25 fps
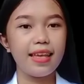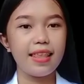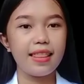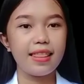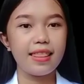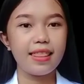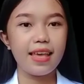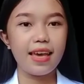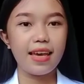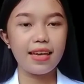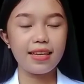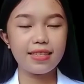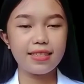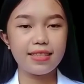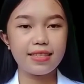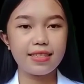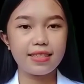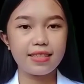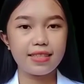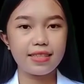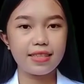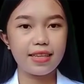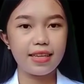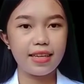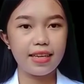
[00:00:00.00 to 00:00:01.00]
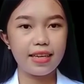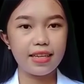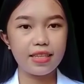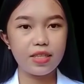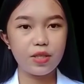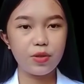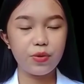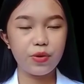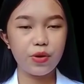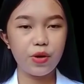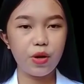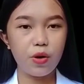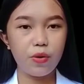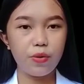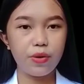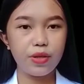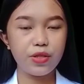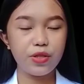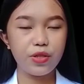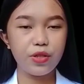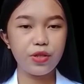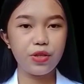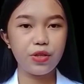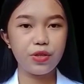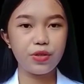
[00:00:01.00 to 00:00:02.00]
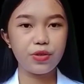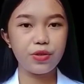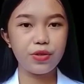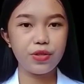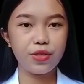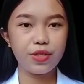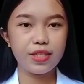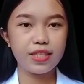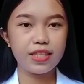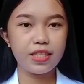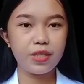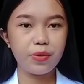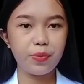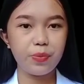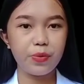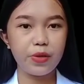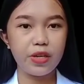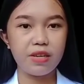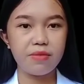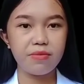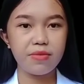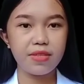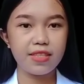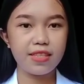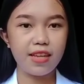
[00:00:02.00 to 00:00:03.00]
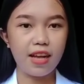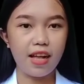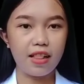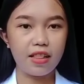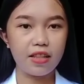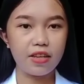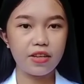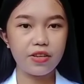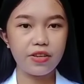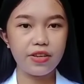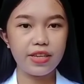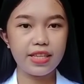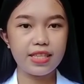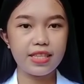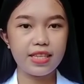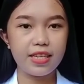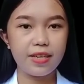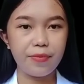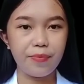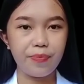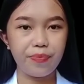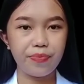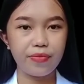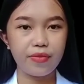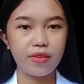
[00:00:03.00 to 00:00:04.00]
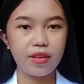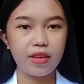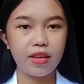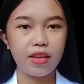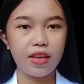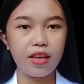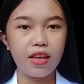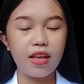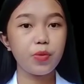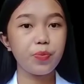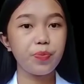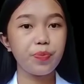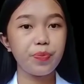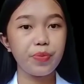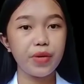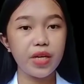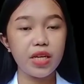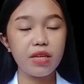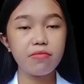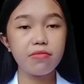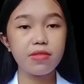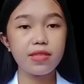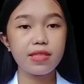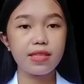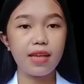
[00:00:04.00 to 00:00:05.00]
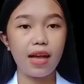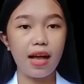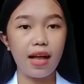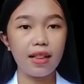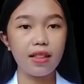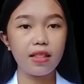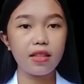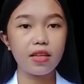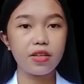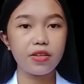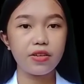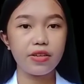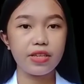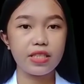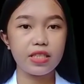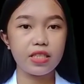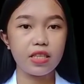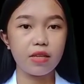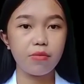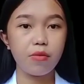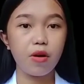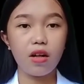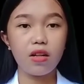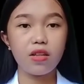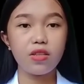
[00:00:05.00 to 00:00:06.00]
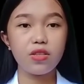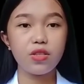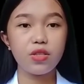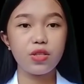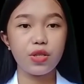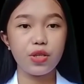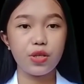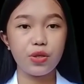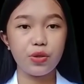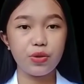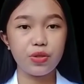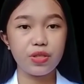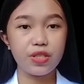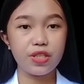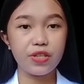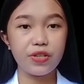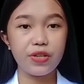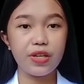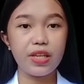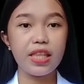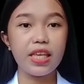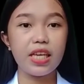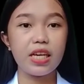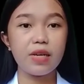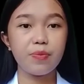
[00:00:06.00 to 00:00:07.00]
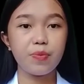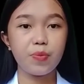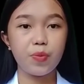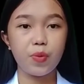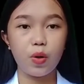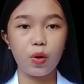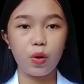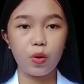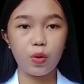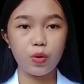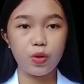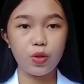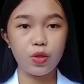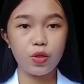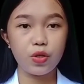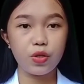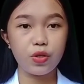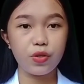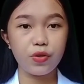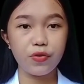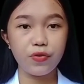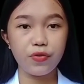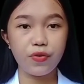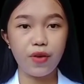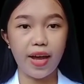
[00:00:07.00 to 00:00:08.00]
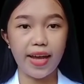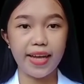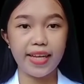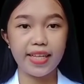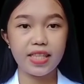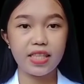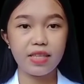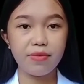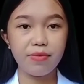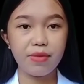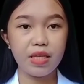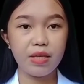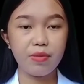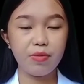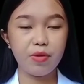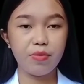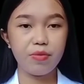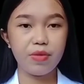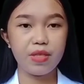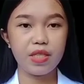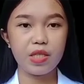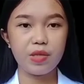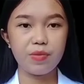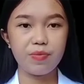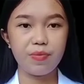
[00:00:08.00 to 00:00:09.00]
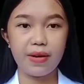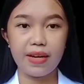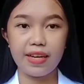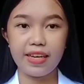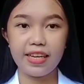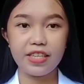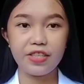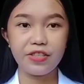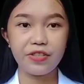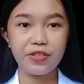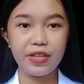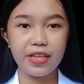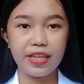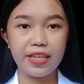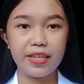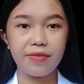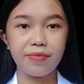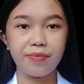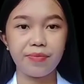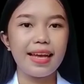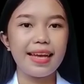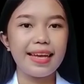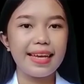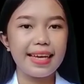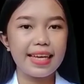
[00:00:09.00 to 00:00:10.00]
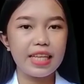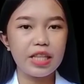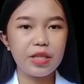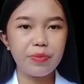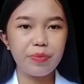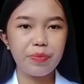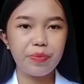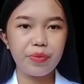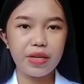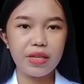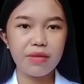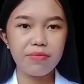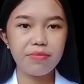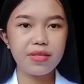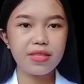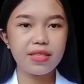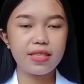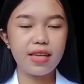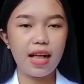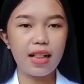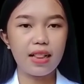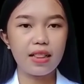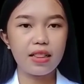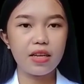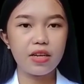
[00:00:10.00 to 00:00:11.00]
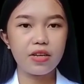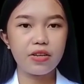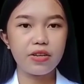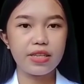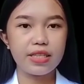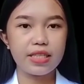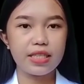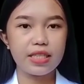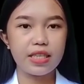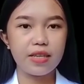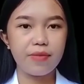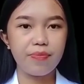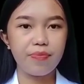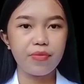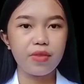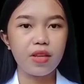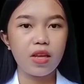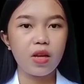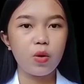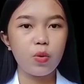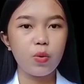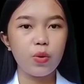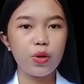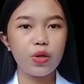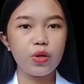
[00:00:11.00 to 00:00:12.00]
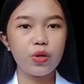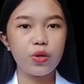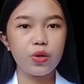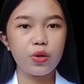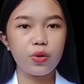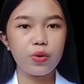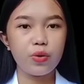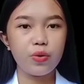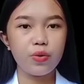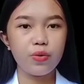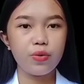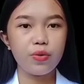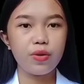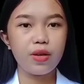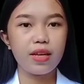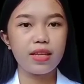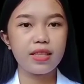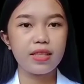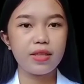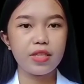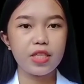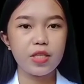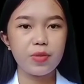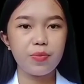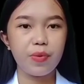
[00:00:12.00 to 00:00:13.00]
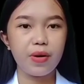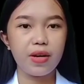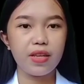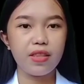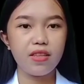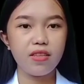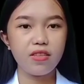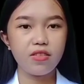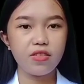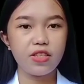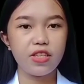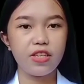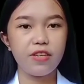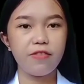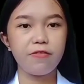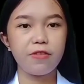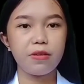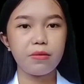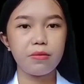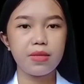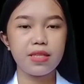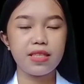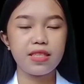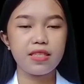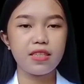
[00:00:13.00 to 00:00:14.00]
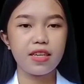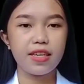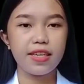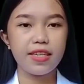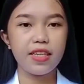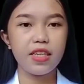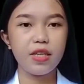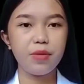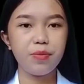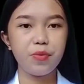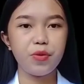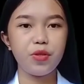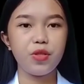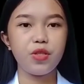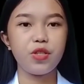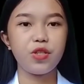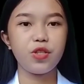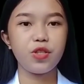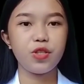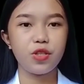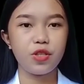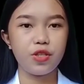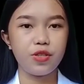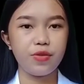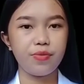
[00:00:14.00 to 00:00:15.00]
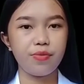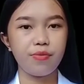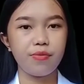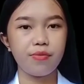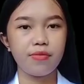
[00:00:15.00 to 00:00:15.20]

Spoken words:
Next is we're going to use the Prim's algorithm. So Prim's algorithm also use greedy approach to find the minimum spanning tree. In Prim's algorithm, we grow the spanning tree from a starting position.